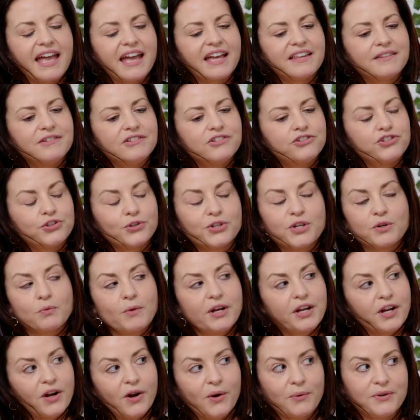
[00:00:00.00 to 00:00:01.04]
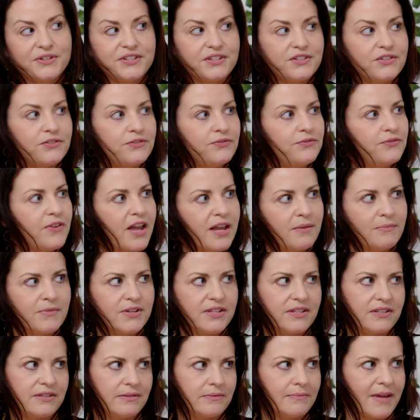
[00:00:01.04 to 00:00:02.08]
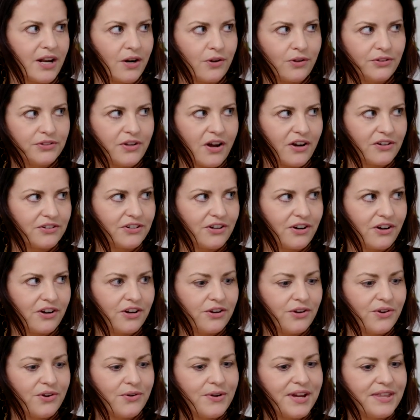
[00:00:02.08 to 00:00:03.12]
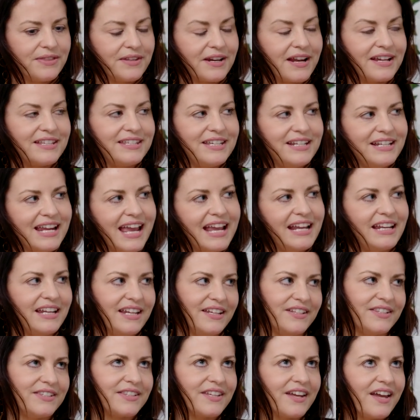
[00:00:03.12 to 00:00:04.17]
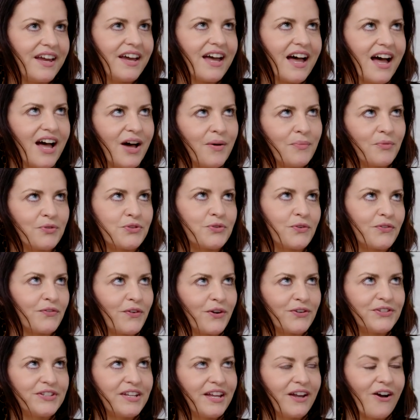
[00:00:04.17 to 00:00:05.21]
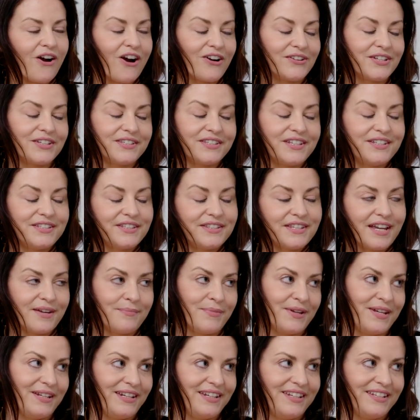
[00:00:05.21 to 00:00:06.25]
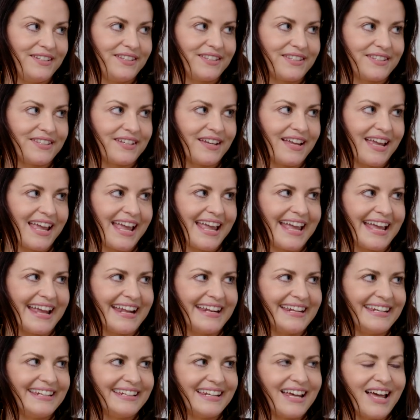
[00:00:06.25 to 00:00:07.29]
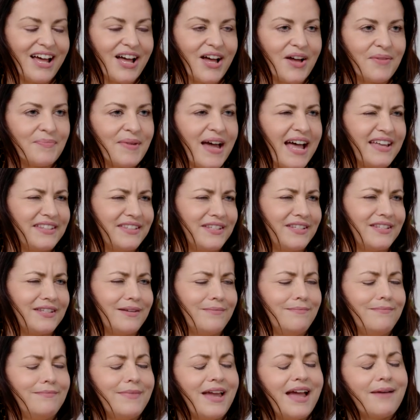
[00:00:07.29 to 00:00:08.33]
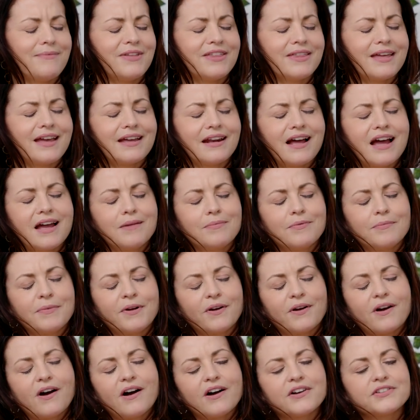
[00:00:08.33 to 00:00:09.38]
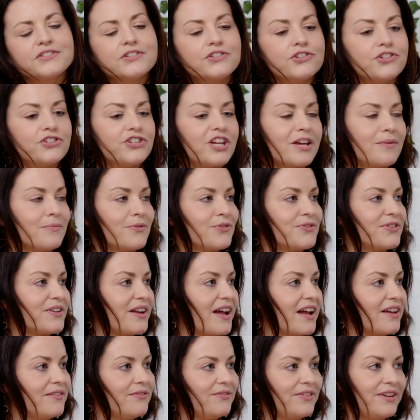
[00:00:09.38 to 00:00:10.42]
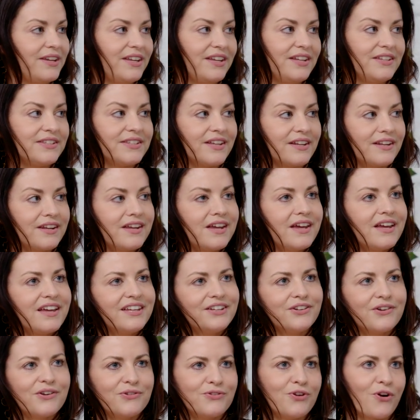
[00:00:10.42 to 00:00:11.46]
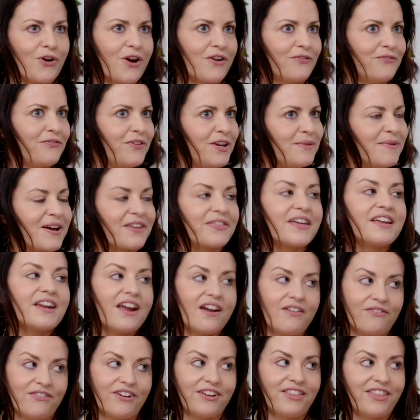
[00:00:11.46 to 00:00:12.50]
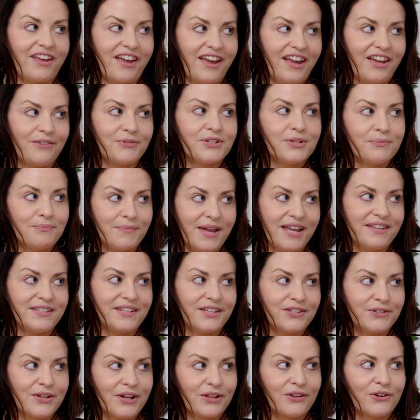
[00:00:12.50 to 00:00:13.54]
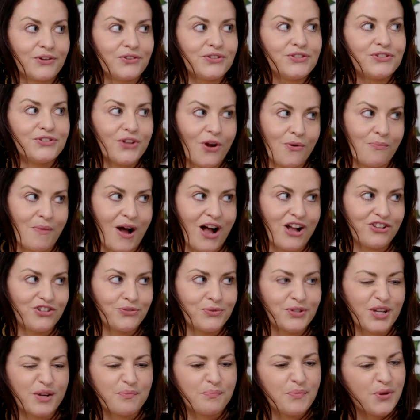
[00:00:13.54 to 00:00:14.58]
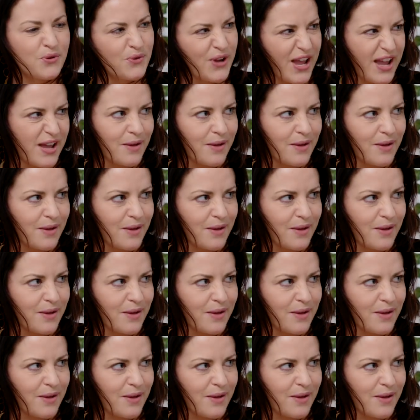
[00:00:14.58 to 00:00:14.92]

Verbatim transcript: And Julian Whitaker was this famous medical doctor who in the nineteen eighties um, was reversing heart disease and diabetes, mm-hmm. and um, has this, I mean, they had hyperbaric oxygen chambers and I Vs and, you know, neurofeedback. They had everything. It was amazing. So I learned so much. It was like boot